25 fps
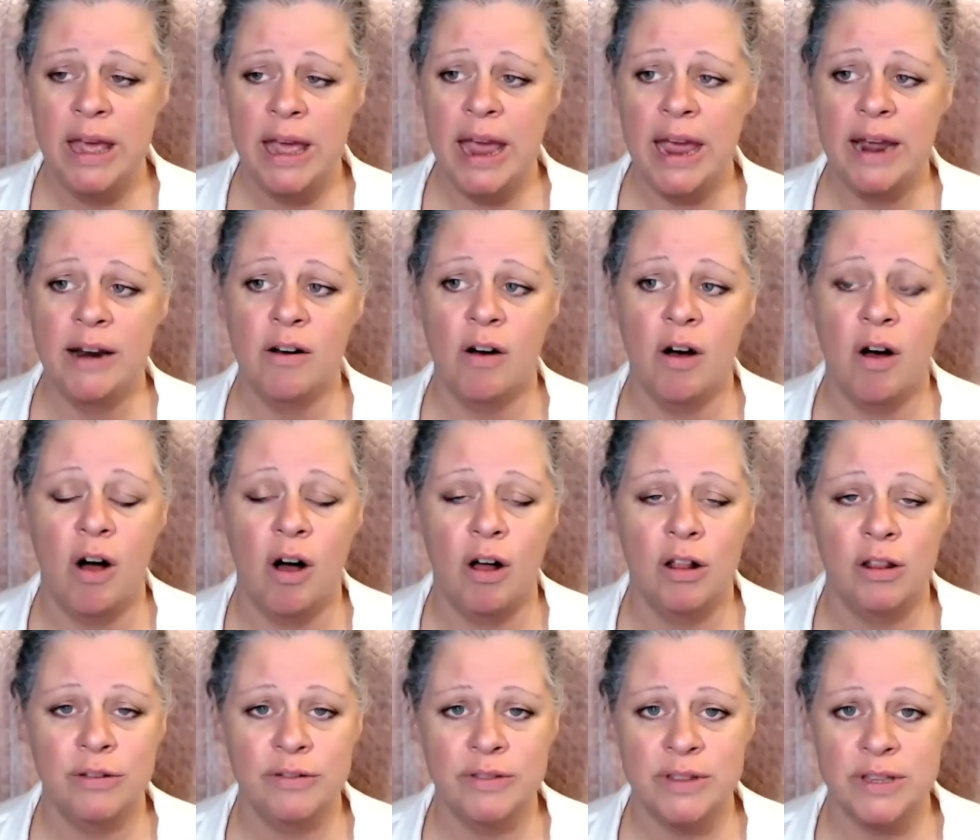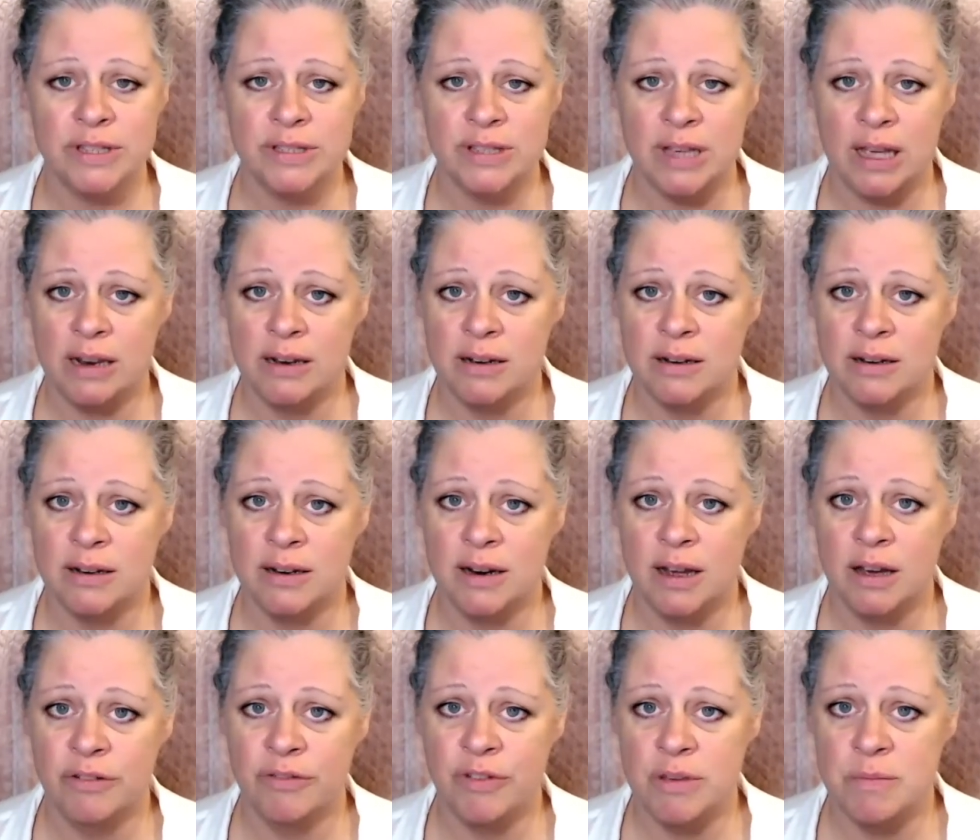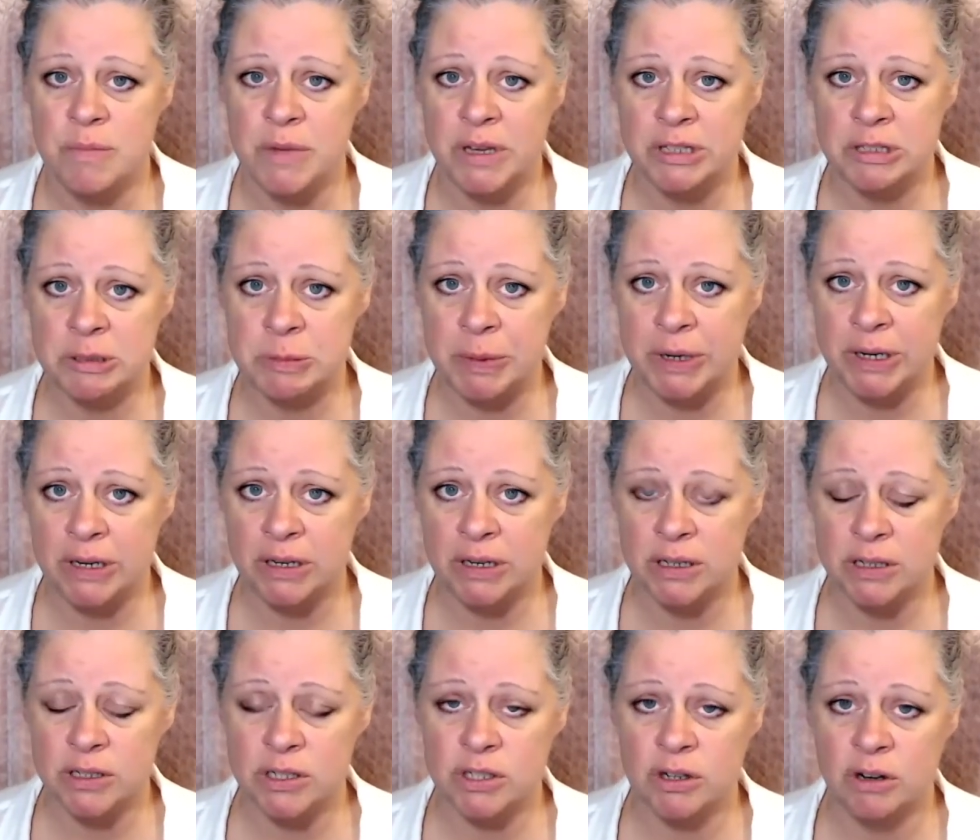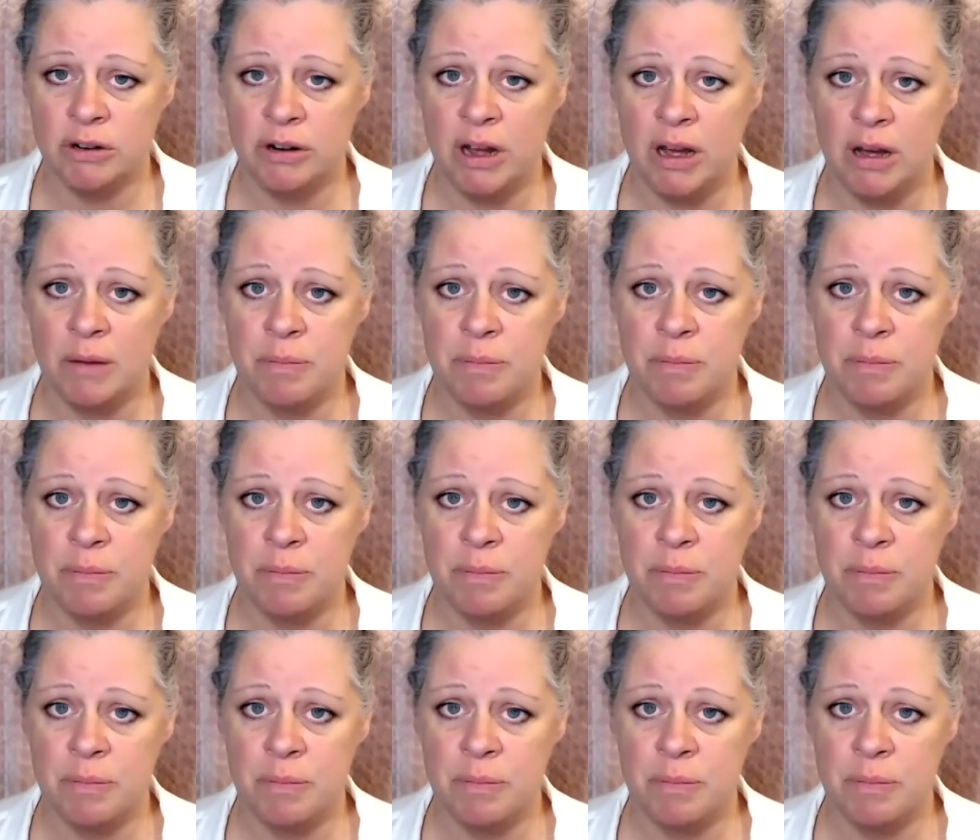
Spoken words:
And all of a sudden, a female spirit showed up